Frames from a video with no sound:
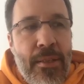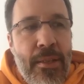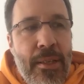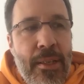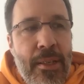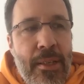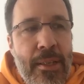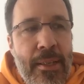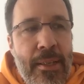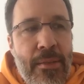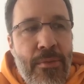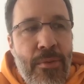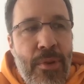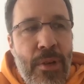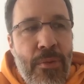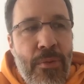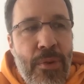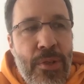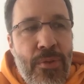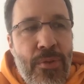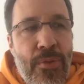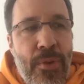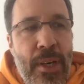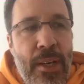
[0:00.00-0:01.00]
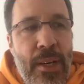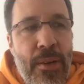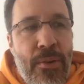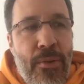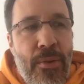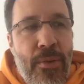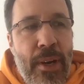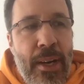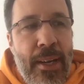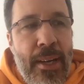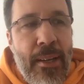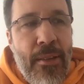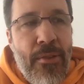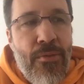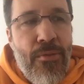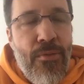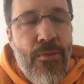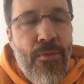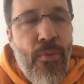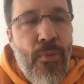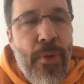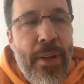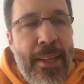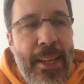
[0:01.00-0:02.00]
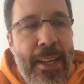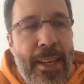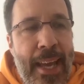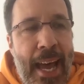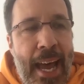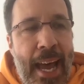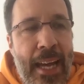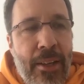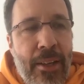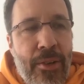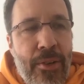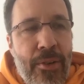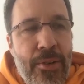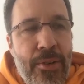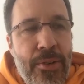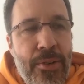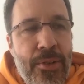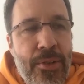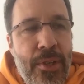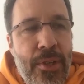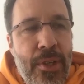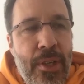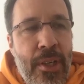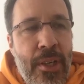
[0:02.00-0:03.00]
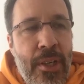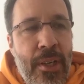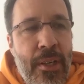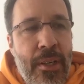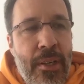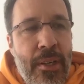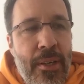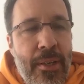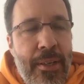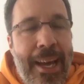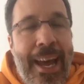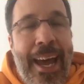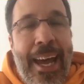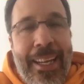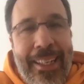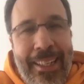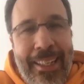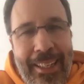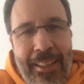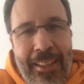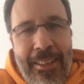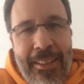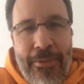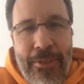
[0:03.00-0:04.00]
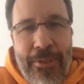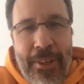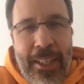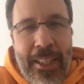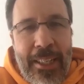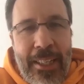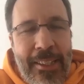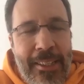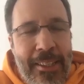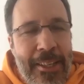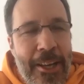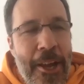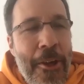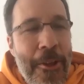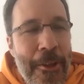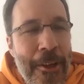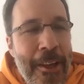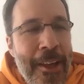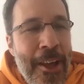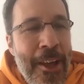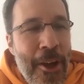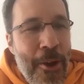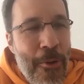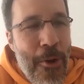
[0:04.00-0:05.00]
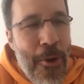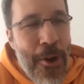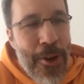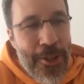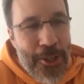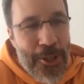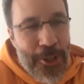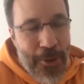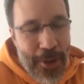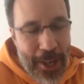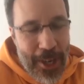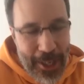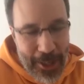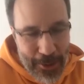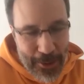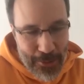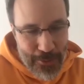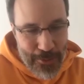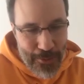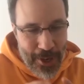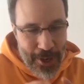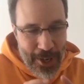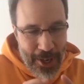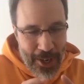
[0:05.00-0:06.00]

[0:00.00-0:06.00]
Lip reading: It's what I was really trying to, with the actors acting, if I can say, was trying to